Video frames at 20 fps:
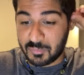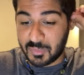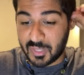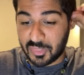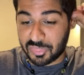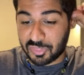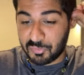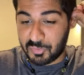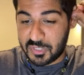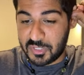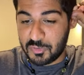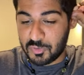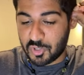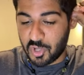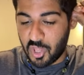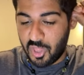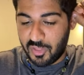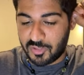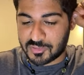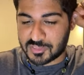We have three new
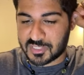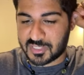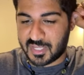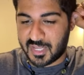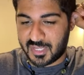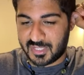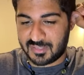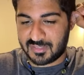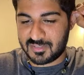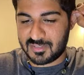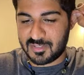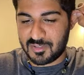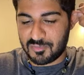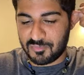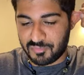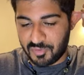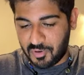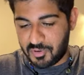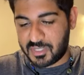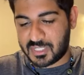callers tonight.
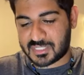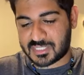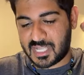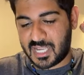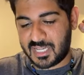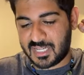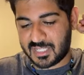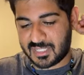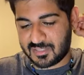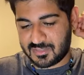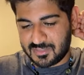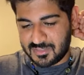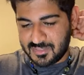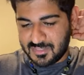Very exciting.